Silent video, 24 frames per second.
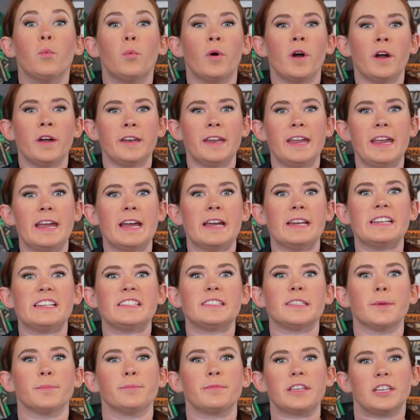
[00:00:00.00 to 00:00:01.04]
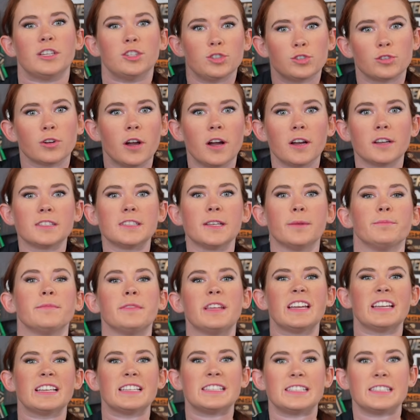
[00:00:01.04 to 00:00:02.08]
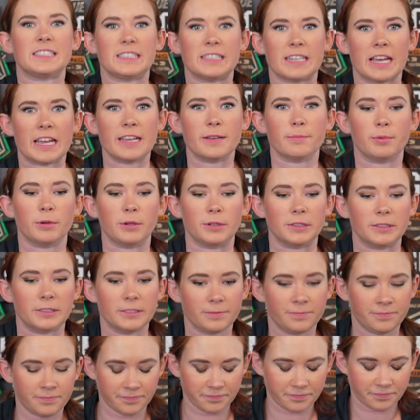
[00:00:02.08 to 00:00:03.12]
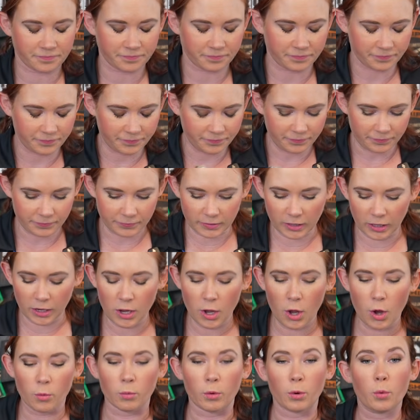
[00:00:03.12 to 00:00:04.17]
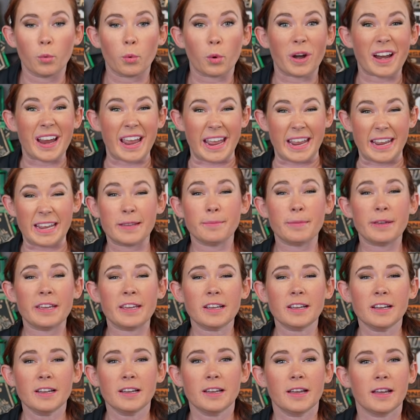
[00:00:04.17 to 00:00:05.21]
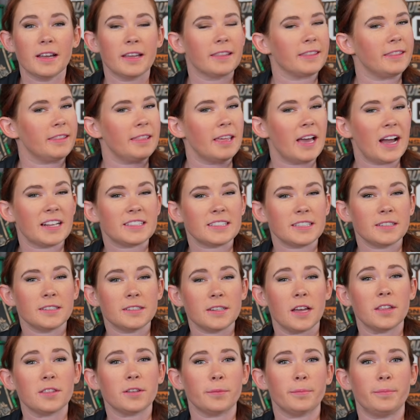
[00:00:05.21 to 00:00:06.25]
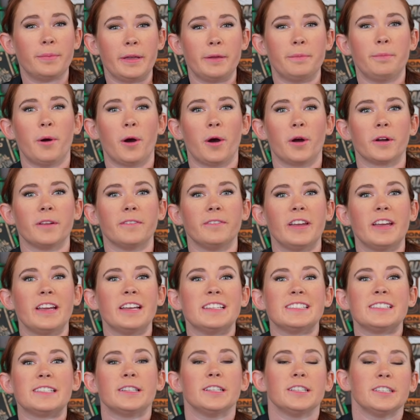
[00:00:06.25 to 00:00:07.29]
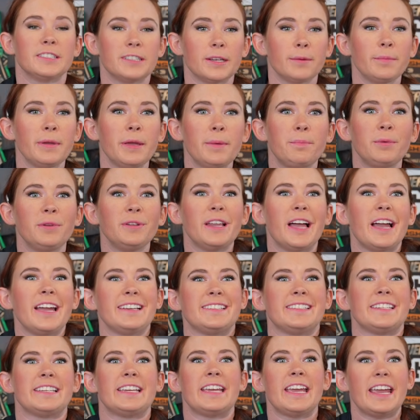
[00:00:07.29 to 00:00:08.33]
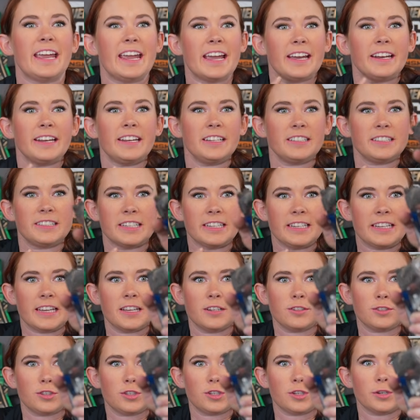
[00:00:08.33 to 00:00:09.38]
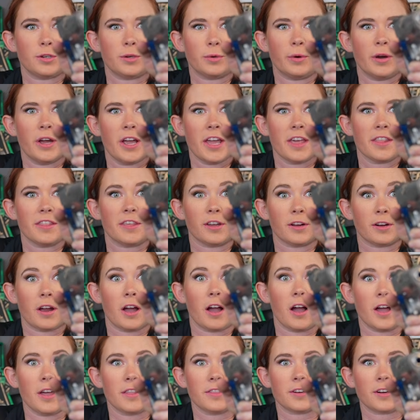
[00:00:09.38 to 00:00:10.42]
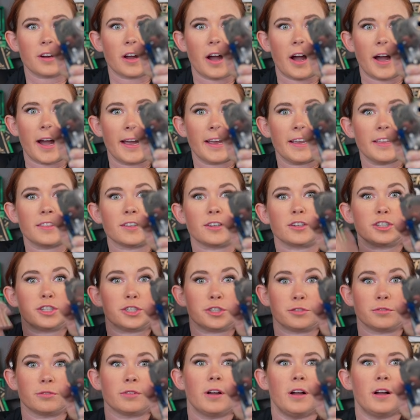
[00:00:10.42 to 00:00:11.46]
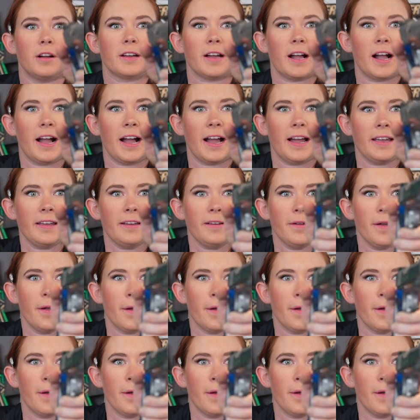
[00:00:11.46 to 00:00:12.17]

one-handed. Something strong, something stable. When we're aiming, that's another big part of it. Is some people like to can it to get to their other eye, their strong eye,